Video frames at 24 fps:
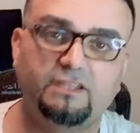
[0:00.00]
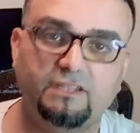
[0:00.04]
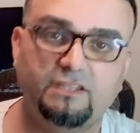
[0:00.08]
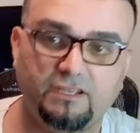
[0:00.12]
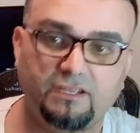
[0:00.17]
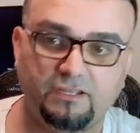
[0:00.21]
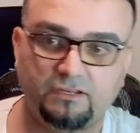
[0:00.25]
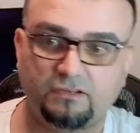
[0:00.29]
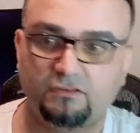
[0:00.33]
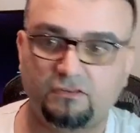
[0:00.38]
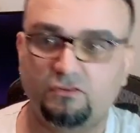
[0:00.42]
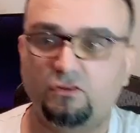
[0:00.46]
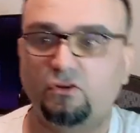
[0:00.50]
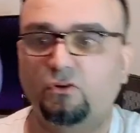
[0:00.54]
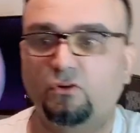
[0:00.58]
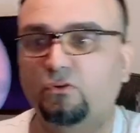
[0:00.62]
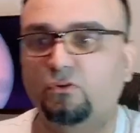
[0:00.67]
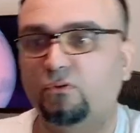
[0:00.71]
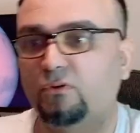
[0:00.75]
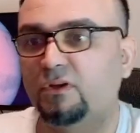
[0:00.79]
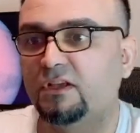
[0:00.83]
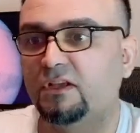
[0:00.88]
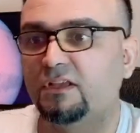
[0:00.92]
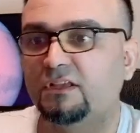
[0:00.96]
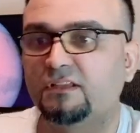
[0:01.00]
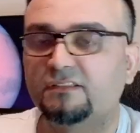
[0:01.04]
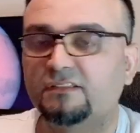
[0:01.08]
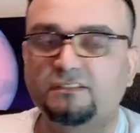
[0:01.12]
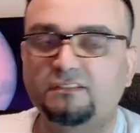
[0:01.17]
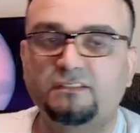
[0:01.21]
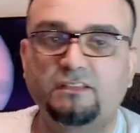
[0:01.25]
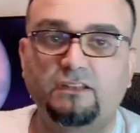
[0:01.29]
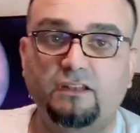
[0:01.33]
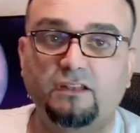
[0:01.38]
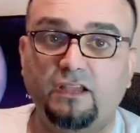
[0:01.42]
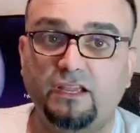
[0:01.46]
and go see
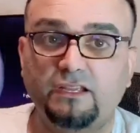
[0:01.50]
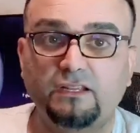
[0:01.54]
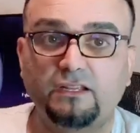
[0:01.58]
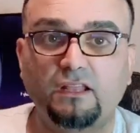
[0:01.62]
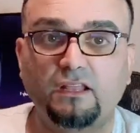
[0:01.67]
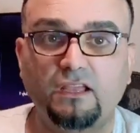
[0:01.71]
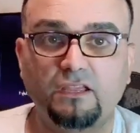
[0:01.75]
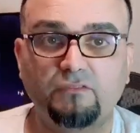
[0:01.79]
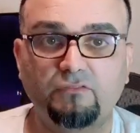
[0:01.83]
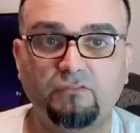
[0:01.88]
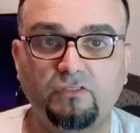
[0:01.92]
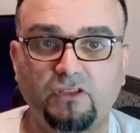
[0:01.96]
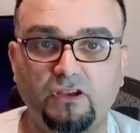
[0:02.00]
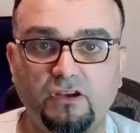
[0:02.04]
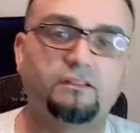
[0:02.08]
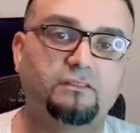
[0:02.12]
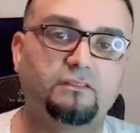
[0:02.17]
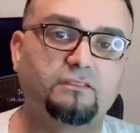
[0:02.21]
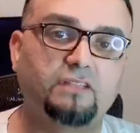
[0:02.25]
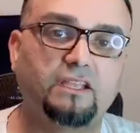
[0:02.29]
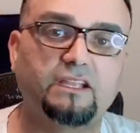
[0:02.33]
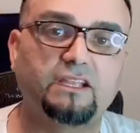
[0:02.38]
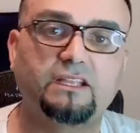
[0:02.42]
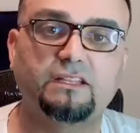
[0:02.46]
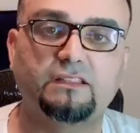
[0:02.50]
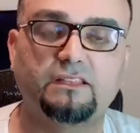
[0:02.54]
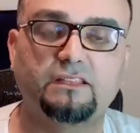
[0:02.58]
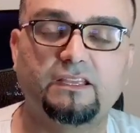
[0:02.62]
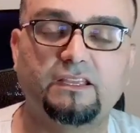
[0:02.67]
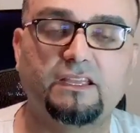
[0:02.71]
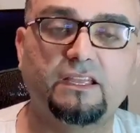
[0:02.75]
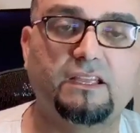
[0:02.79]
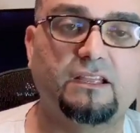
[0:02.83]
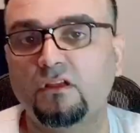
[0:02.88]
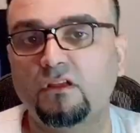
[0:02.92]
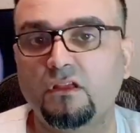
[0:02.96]
the nightlife there. Second
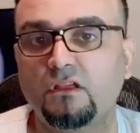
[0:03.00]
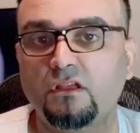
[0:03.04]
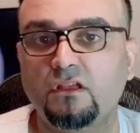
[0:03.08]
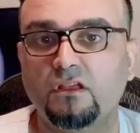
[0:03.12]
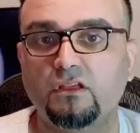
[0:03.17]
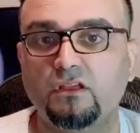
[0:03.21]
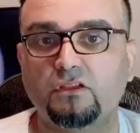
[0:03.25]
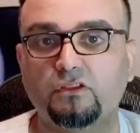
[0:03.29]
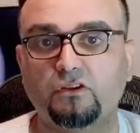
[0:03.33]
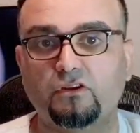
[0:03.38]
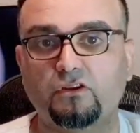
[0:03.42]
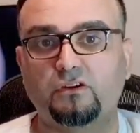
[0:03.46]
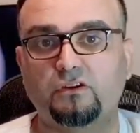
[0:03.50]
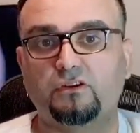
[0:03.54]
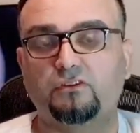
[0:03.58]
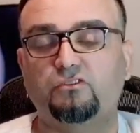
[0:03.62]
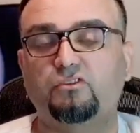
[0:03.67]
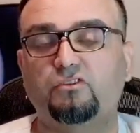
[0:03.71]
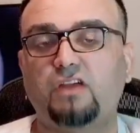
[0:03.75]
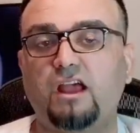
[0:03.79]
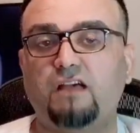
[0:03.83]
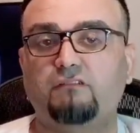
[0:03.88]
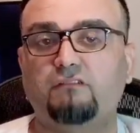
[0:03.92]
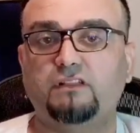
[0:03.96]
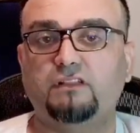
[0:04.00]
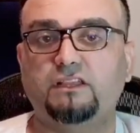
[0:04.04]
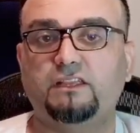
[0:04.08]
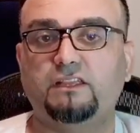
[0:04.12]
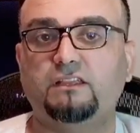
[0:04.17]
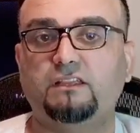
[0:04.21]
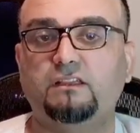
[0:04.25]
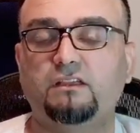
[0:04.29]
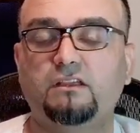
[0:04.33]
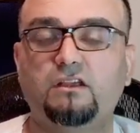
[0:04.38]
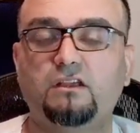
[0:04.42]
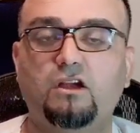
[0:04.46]
thing, you're
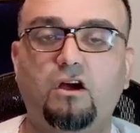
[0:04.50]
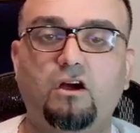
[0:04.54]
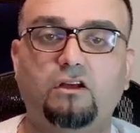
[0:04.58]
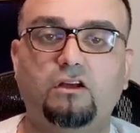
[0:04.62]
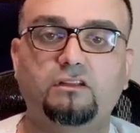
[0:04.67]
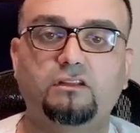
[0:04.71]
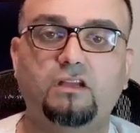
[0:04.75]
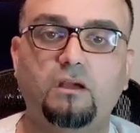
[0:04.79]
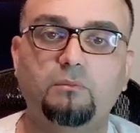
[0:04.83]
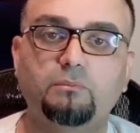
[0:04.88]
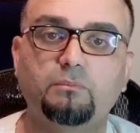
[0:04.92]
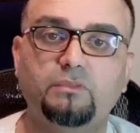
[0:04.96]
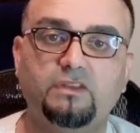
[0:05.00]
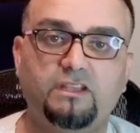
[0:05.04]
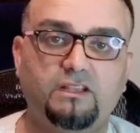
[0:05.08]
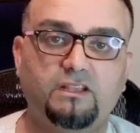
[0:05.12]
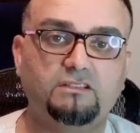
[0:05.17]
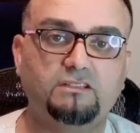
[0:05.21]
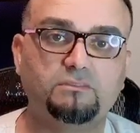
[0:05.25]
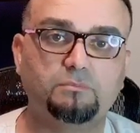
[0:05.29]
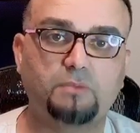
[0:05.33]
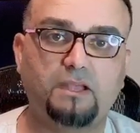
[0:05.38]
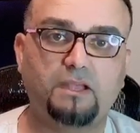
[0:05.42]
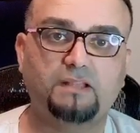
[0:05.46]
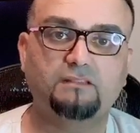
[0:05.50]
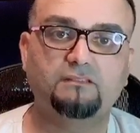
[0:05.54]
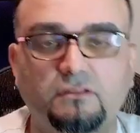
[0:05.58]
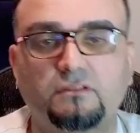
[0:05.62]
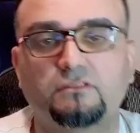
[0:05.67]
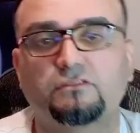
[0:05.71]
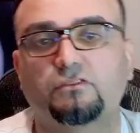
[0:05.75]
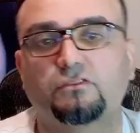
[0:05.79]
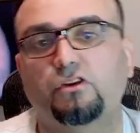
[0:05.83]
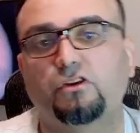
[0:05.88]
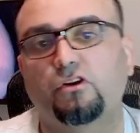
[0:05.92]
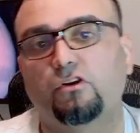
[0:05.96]
traveling on company expense,
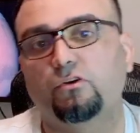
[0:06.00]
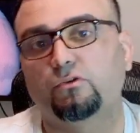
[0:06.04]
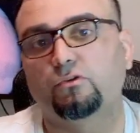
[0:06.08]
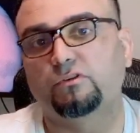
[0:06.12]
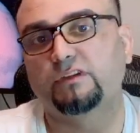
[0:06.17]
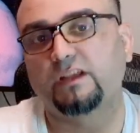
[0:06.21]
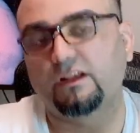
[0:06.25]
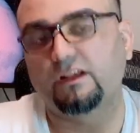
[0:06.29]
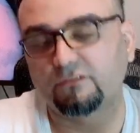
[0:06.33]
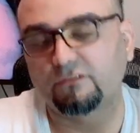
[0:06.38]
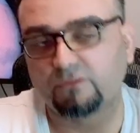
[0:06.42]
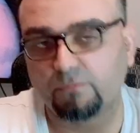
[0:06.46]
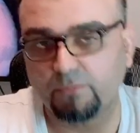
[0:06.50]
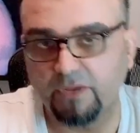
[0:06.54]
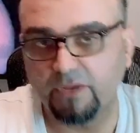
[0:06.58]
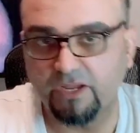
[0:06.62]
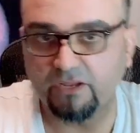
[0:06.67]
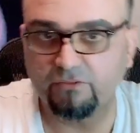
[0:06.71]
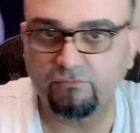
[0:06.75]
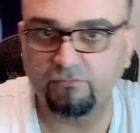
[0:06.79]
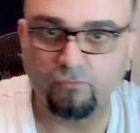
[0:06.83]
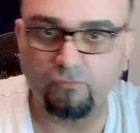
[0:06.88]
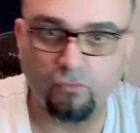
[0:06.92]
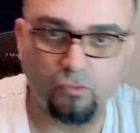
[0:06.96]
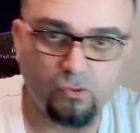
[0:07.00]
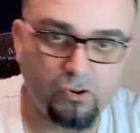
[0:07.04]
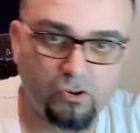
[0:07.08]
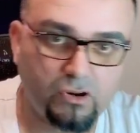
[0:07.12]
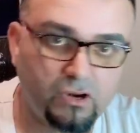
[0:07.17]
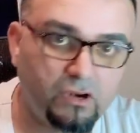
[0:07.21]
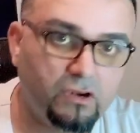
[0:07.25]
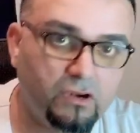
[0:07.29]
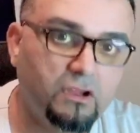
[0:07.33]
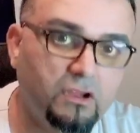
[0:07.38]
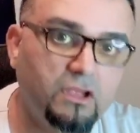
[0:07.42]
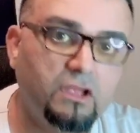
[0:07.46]
so your hotels are paid
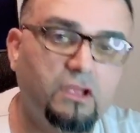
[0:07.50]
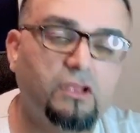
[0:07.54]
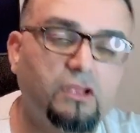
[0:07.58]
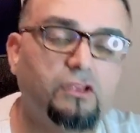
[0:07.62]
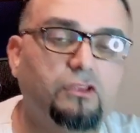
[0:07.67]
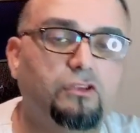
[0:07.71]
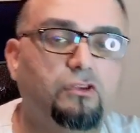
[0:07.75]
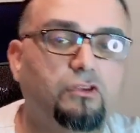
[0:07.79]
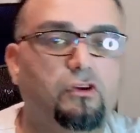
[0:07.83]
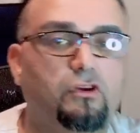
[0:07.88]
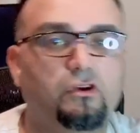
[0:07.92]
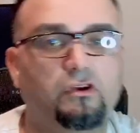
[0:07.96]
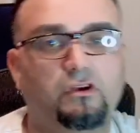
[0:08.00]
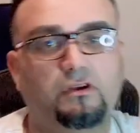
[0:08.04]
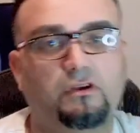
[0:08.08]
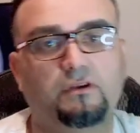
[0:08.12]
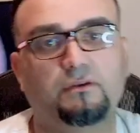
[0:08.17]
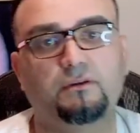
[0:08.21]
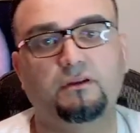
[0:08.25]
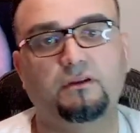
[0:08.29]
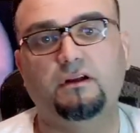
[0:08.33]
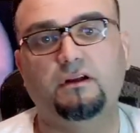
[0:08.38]
for, your